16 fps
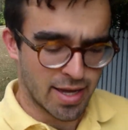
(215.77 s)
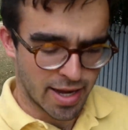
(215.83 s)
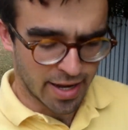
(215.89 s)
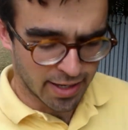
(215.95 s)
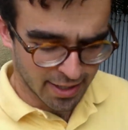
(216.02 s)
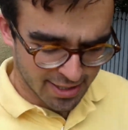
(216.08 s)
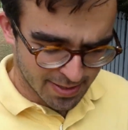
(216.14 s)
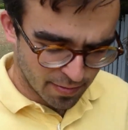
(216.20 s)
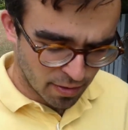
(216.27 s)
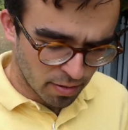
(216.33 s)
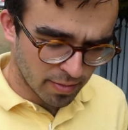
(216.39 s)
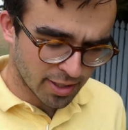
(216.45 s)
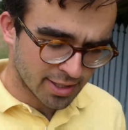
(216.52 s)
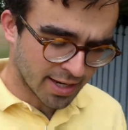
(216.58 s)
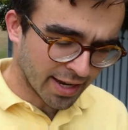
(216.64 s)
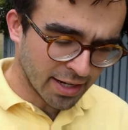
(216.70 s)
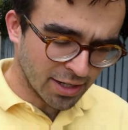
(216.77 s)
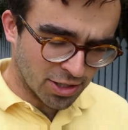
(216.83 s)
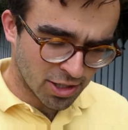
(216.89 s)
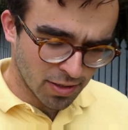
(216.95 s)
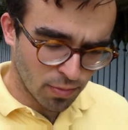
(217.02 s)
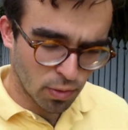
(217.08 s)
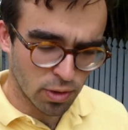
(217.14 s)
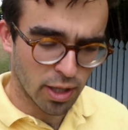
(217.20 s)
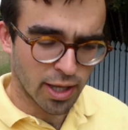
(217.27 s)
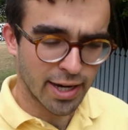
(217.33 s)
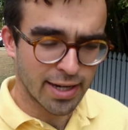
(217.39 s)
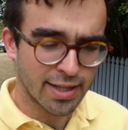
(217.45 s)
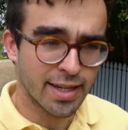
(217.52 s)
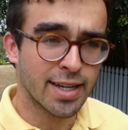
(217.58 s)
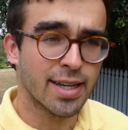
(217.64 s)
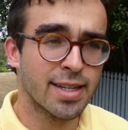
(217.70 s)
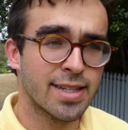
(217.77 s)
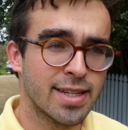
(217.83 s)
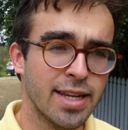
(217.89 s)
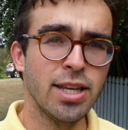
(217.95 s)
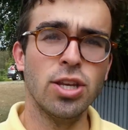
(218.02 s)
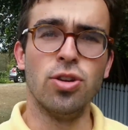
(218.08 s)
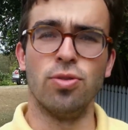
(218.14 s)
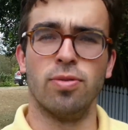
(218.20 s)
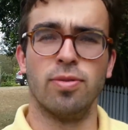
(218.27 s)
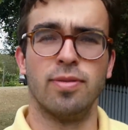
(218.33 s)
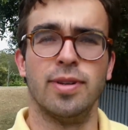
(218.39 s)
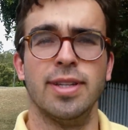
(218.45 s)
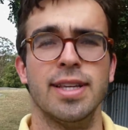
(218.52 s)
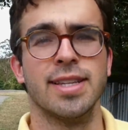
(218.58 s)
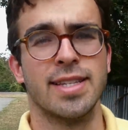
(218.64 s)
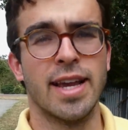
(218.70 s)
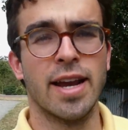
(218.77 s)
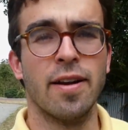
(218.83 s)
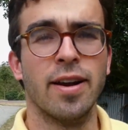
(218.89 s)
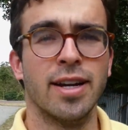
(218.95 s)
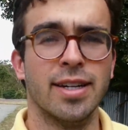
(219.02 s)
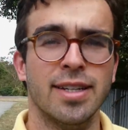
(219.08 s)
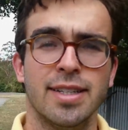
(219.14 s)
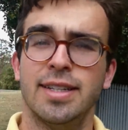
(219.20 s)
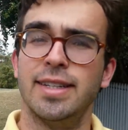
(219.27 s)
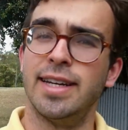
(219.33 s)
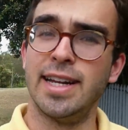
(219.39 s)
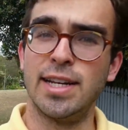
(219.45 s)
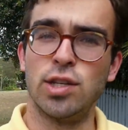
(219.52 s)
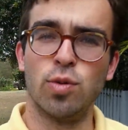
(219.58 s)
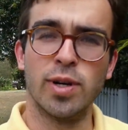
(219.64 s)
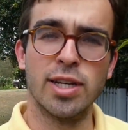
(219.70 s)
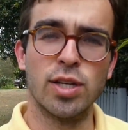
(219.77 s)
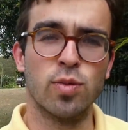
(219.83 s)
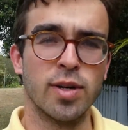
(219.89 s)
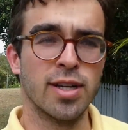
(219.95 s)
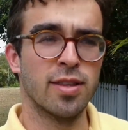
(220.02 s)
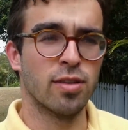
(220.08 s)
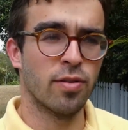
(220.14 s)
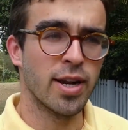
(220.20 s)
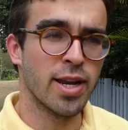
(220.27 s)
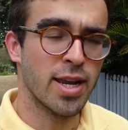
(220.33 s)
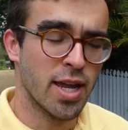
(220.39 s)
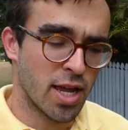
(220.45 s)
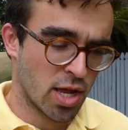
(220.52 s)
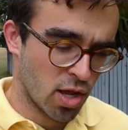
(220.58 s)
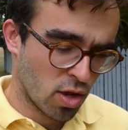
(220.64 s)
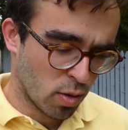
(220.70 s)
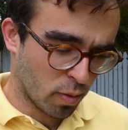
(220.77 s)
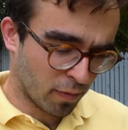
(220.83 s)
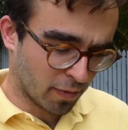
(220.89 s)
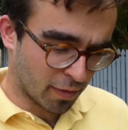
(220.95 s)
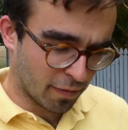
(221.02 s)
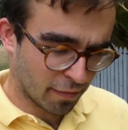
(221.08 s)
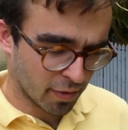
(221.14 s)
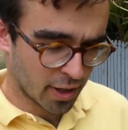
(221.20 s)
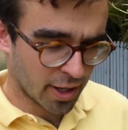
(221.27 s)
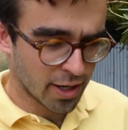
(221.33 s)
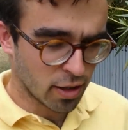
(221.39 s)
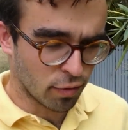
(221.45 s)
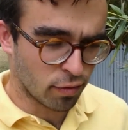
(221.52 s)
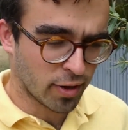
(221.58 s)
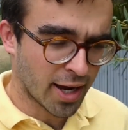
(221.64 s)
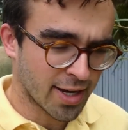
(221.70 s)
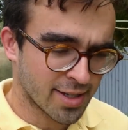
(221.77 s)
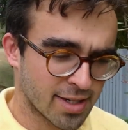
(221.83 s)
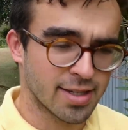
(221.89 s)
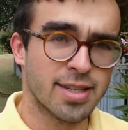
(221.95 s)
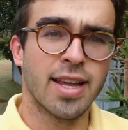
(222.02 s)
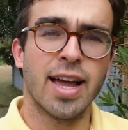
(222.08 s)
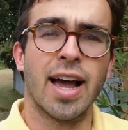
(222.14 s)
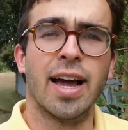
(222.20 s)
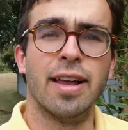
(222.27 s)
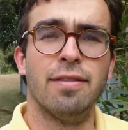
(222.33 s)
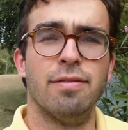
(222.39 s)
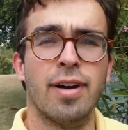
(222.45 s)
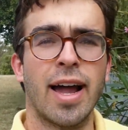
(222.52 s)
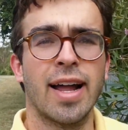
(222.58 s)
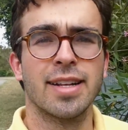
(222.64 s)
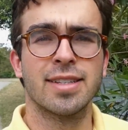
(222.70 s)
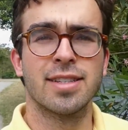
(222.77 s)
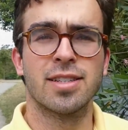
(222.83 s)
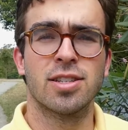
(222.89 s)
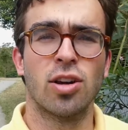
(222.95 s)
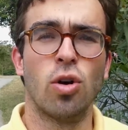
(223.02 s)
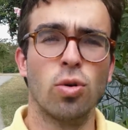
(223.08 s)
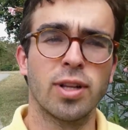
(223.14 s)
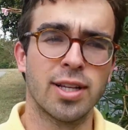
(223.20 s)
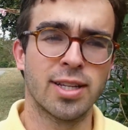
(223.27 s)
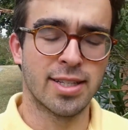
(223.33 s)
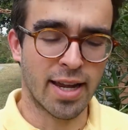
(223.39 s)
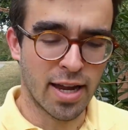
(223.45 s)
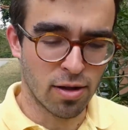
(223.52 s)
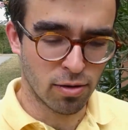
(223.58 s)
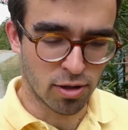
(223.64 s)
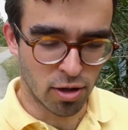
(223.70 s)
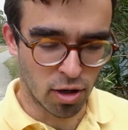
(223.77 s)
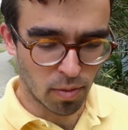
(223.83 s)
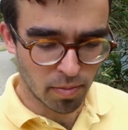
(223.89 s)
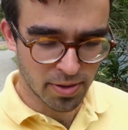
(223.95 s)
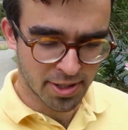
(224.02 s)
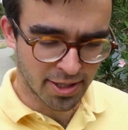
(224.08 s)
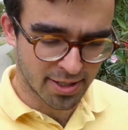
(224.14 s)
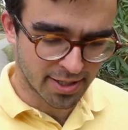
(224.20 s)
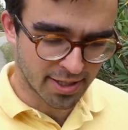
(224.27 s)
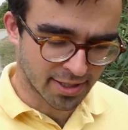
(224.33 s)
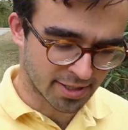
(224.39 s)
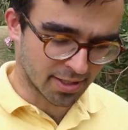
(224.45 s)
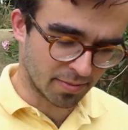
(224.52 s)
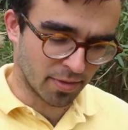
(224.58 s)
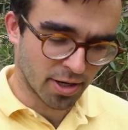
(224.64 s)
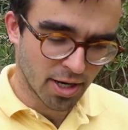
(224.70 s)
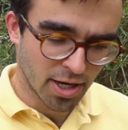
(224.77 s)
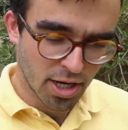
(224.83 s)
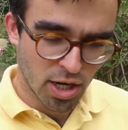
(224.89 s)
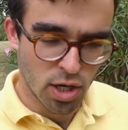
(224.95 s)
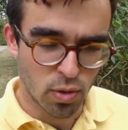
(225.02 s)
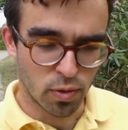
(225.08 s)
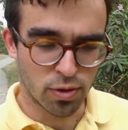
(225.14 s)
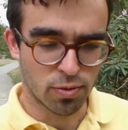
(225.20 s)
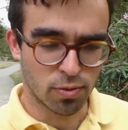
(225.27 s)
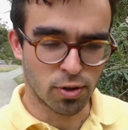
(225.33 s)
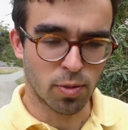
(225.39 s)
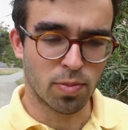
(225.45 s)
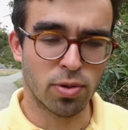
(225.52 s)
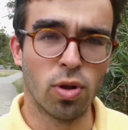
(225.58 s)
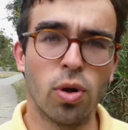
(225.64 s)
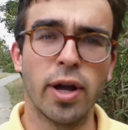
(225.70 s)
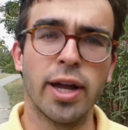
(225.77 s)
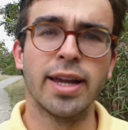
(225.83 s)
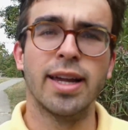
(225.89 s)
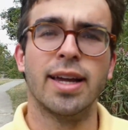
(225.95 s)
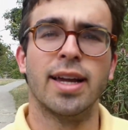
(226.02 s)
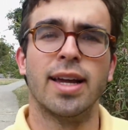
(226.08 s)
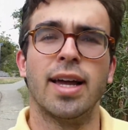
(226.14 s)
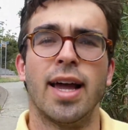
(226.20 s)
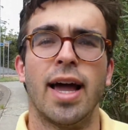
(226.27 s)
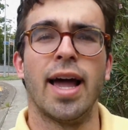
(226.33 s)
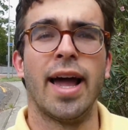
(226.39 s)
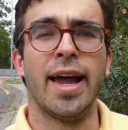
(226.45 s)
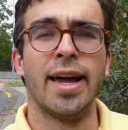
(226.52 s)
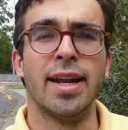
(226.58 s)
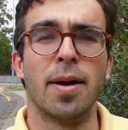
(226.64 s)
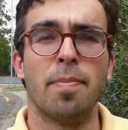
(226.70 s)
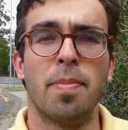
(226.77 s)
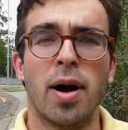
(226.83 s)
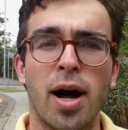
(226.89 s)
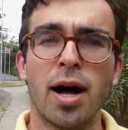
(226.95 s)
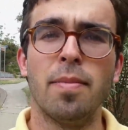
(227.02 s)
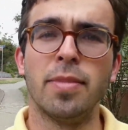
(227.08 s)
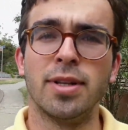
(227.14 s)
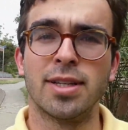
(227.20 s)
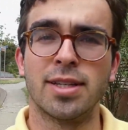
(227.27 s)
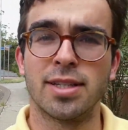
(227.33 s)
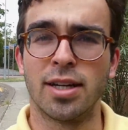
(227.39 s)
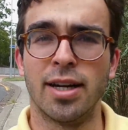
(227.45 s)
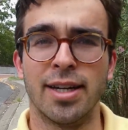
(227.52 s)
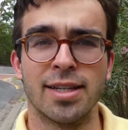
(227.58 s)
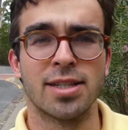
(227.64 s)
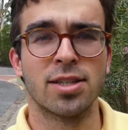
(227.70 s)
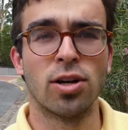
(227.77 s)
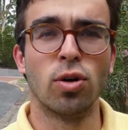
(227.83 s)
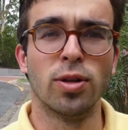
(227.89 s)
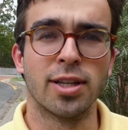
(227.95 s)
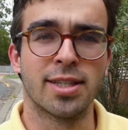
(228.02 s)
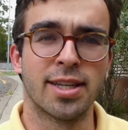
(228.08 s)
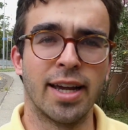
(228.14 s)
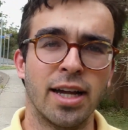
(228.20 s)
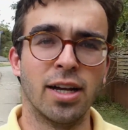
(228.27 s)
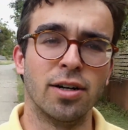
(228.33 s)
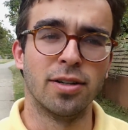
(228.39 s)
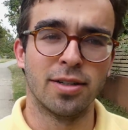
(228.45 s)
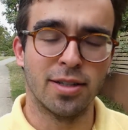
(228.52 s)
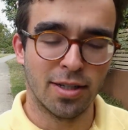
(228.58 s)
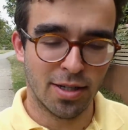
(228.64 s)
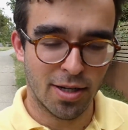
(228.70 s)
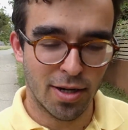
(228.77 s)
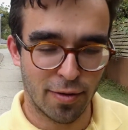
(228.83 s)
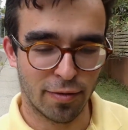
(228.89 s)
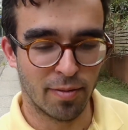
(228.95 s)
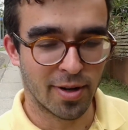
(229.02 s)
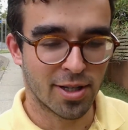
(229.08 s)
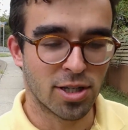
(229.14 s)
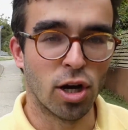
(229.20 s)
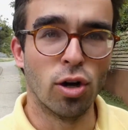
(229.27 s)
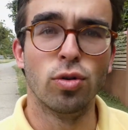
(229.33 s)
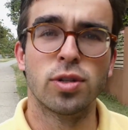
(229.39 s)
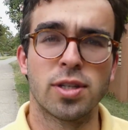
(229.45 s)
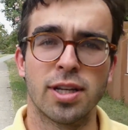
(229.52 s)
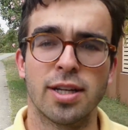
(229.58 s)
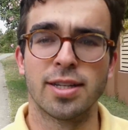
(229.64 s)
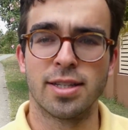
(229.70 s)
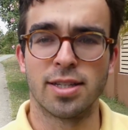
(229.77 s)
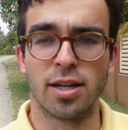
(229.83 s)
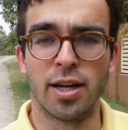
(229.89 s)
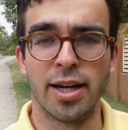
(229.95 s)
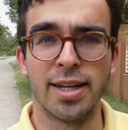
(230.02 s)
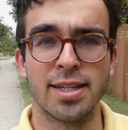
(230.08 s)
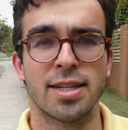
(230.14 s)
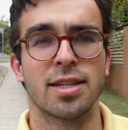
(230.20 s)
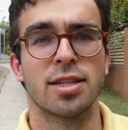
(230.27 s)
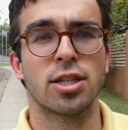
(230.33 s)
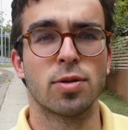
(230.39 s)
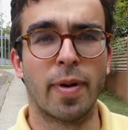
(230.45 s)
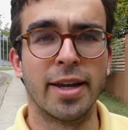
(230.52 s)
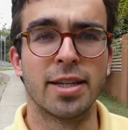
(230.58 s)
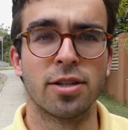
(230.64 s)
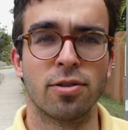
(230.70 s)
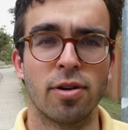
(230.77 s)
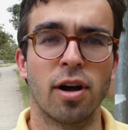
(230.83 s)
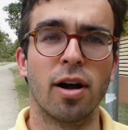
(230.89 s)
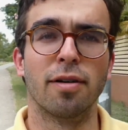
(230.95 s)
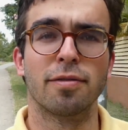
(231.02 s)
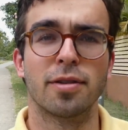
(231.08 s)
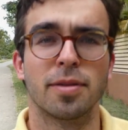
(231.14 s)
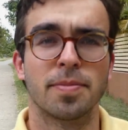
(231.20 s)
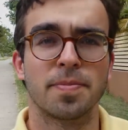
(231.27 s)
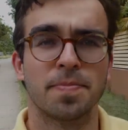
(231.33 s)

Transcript: And experimentation will likely continue in this area in 2023 with the flight of NASA's Advanced Solar Sail Composite System, which will deploy an apartment-sized solar sail from a toaster-sized spacecraft.